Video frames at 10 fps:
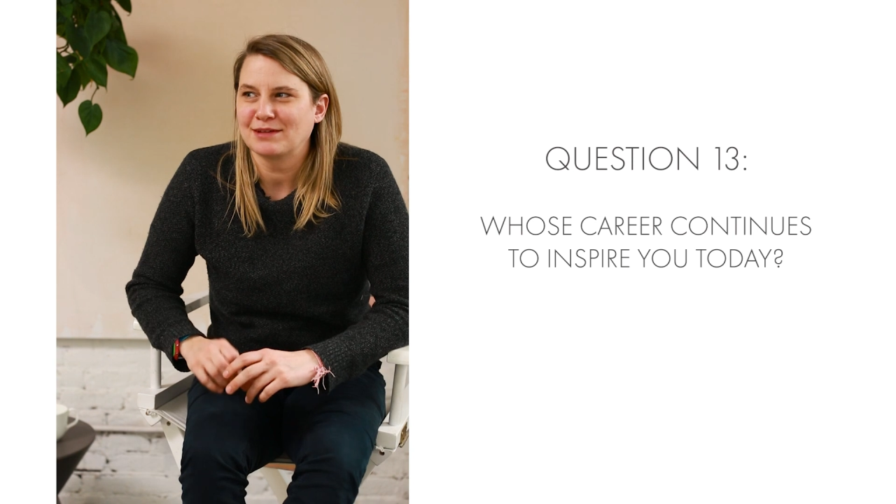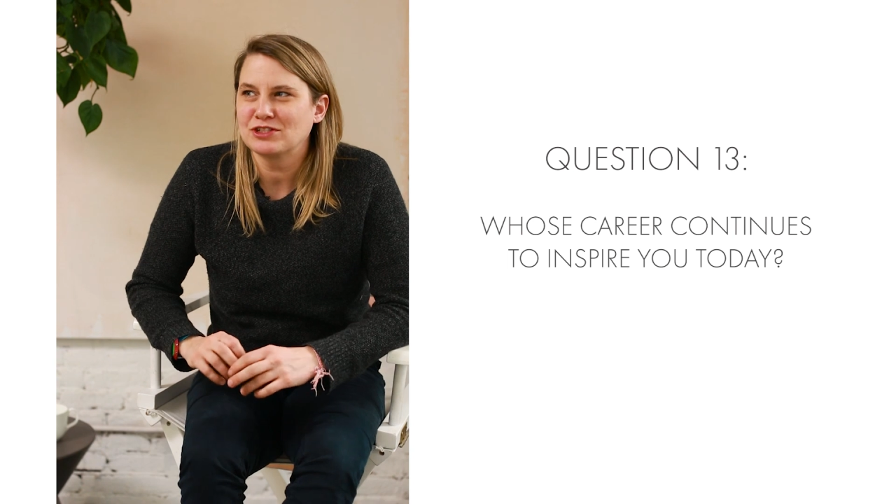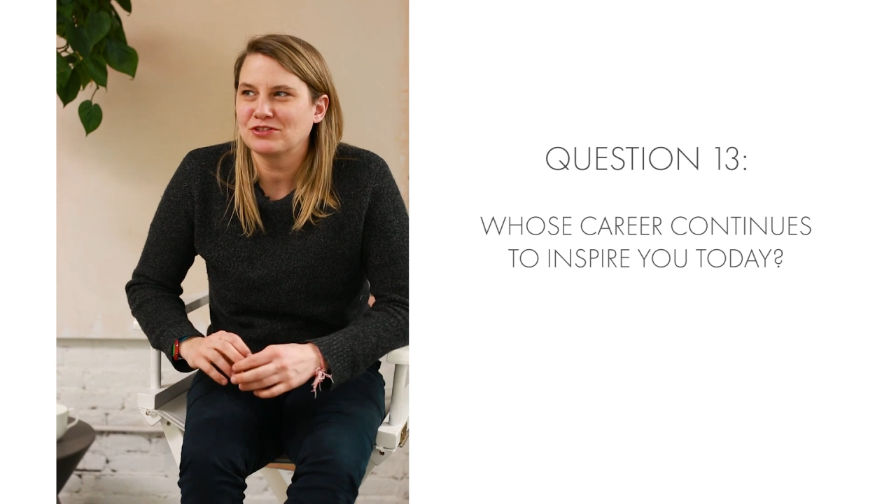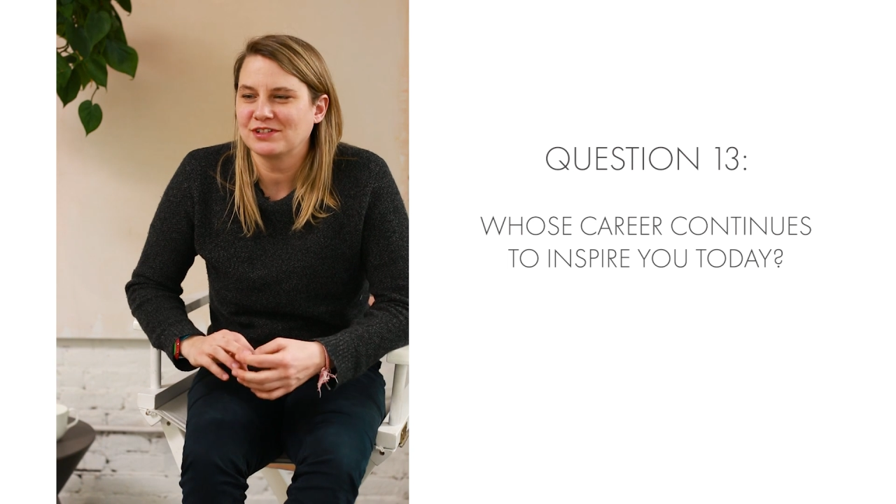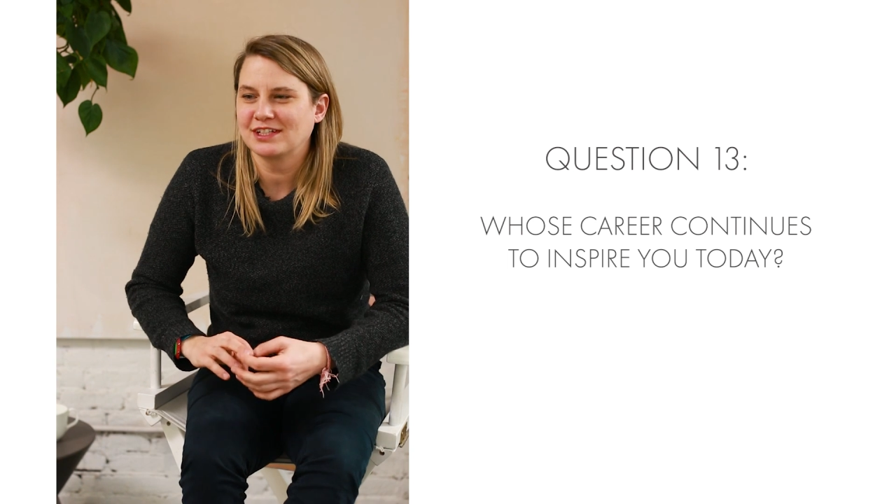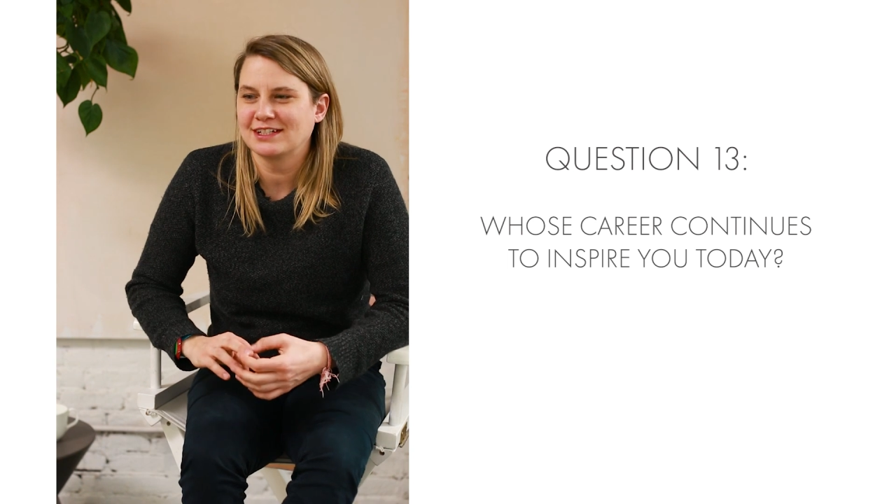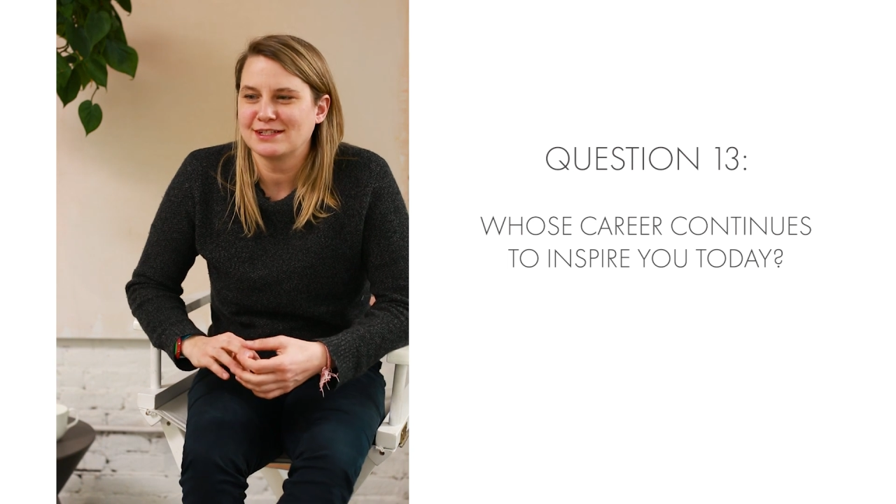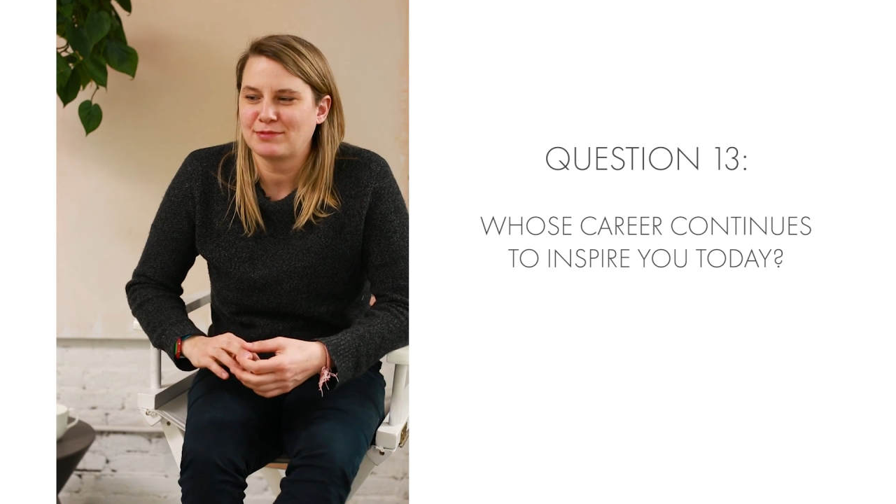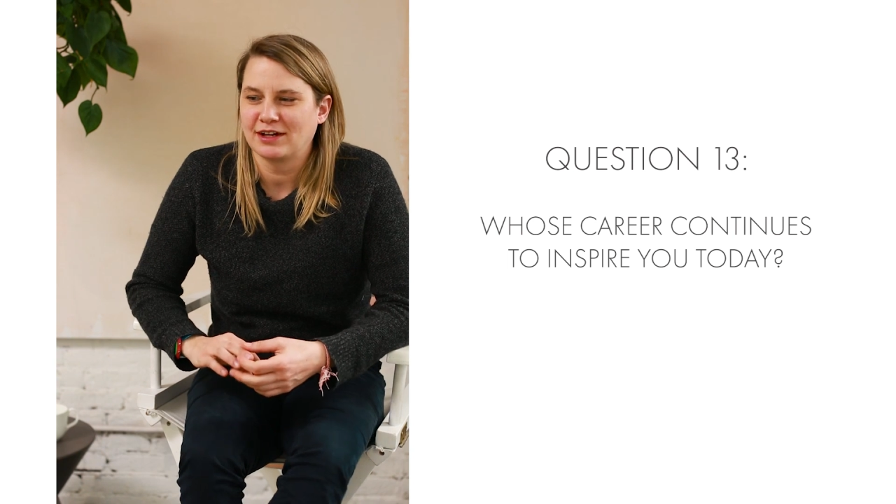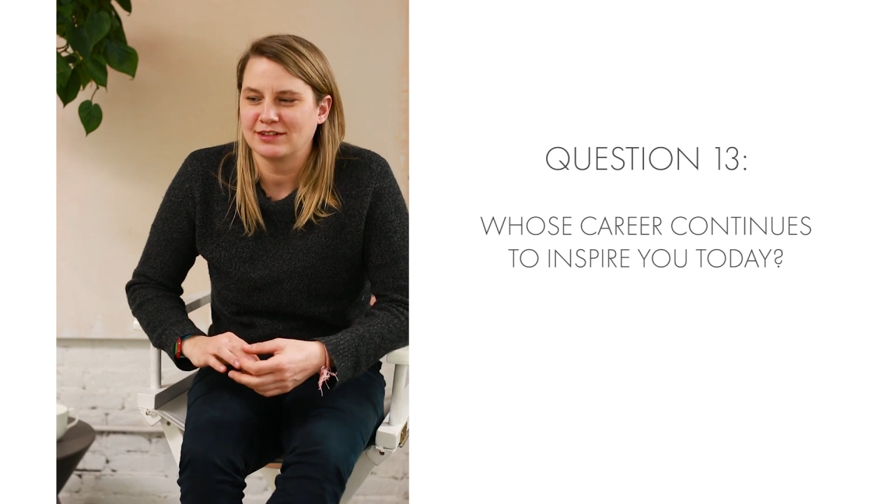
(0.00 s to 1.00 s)
Someone's career that
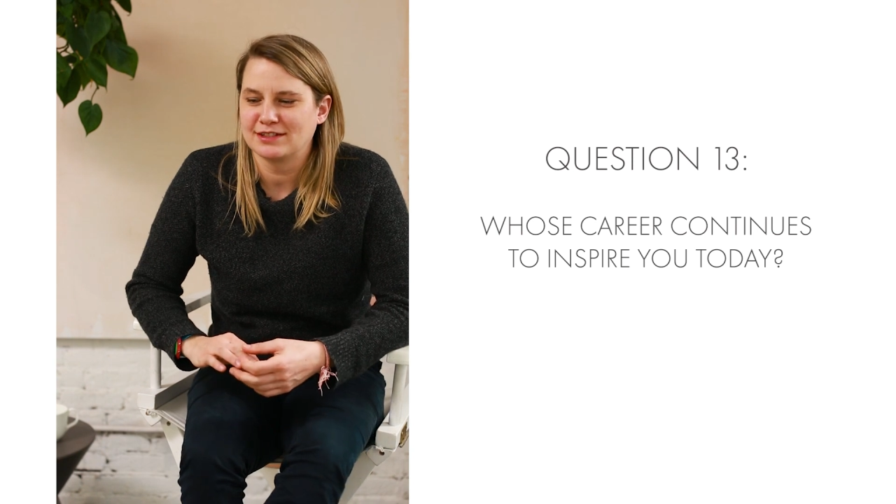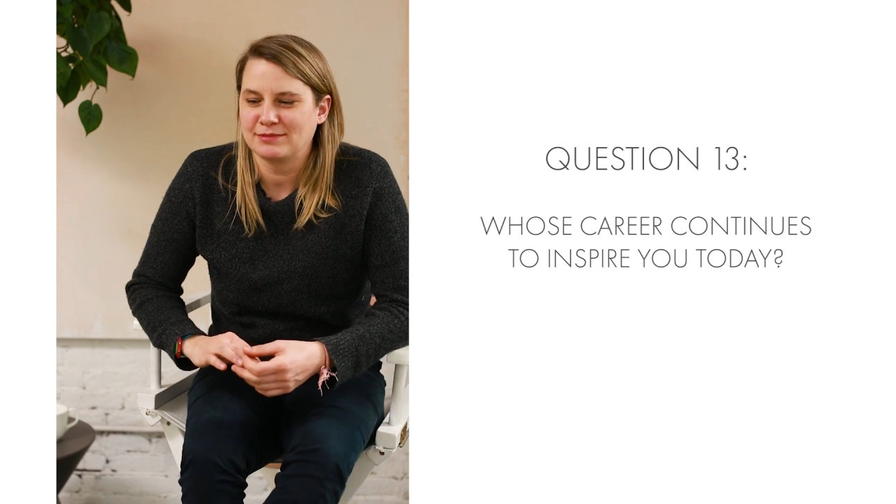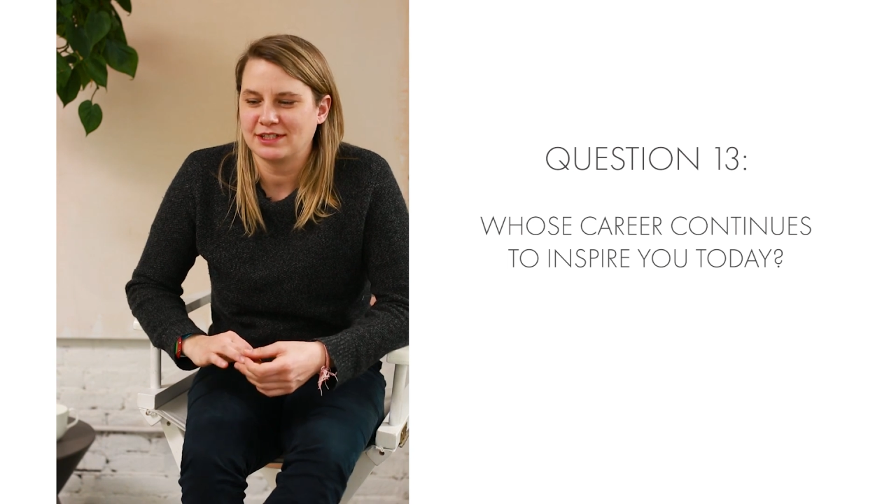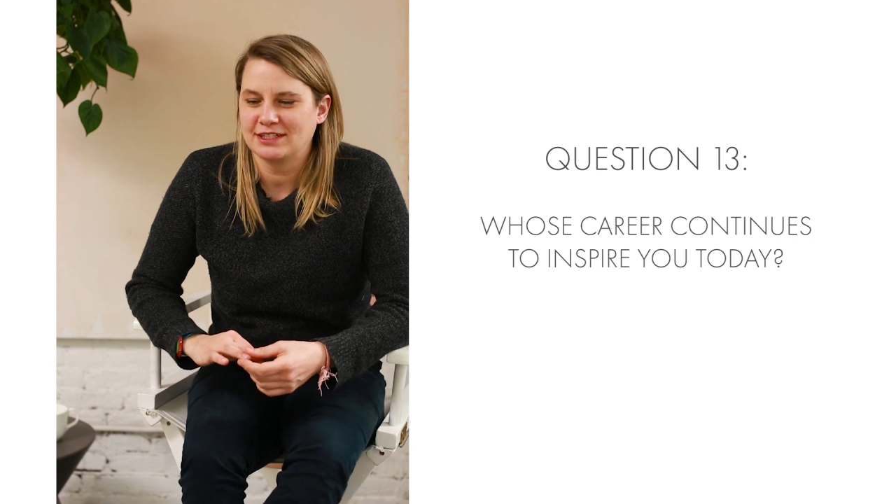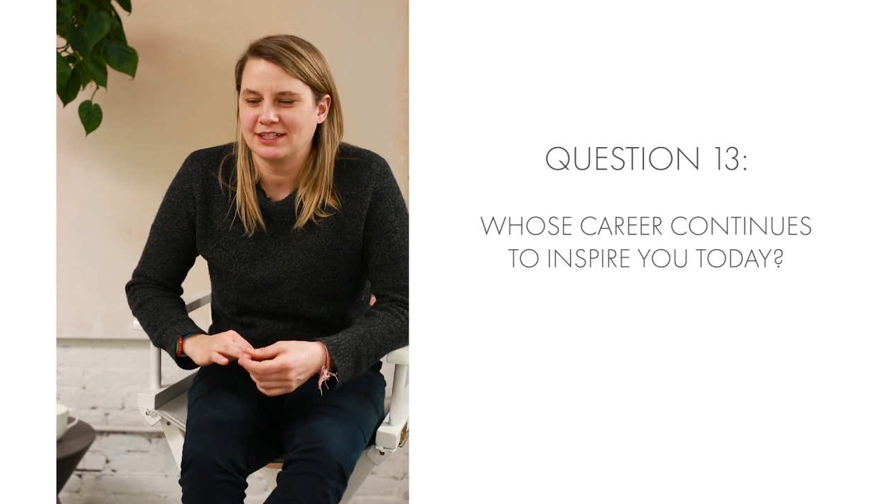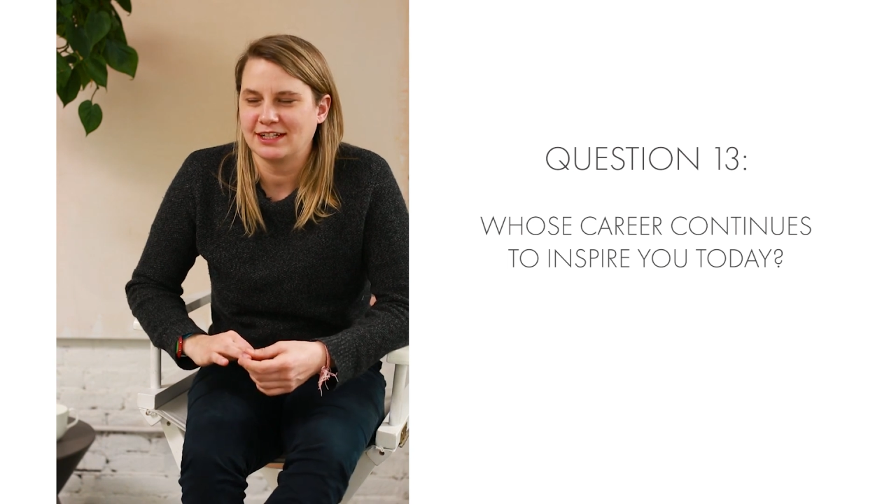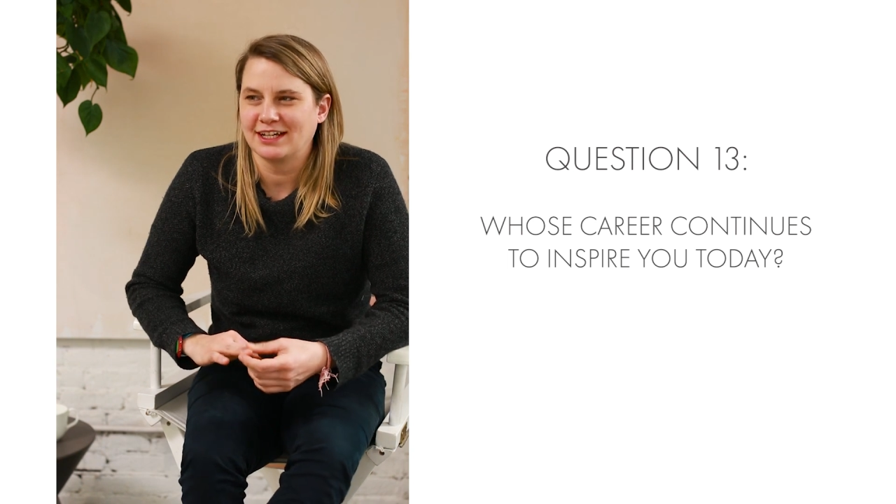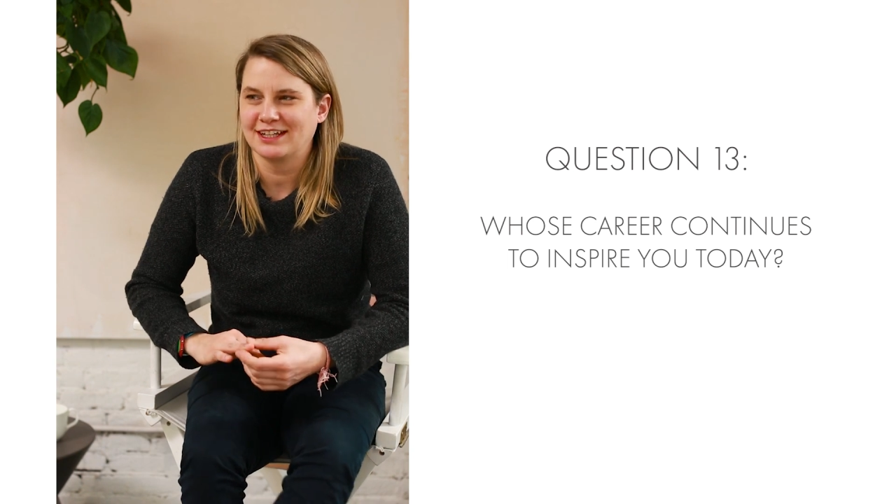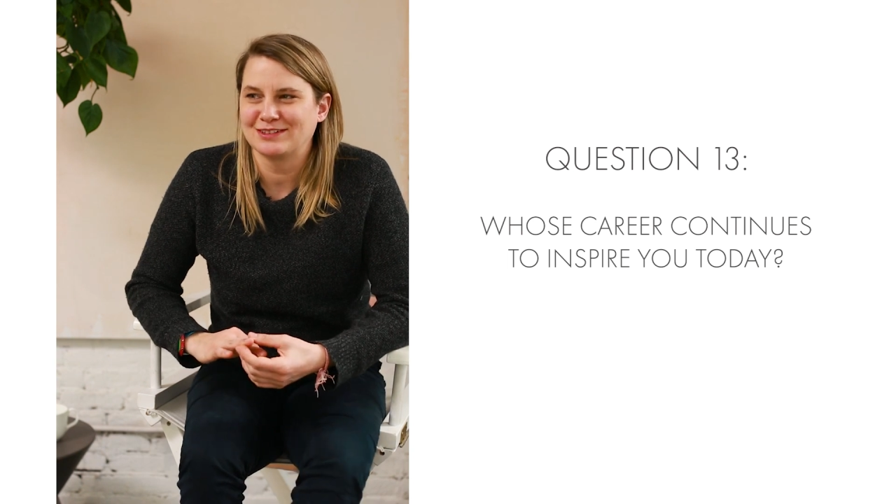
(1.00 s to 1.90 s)
inspires me today,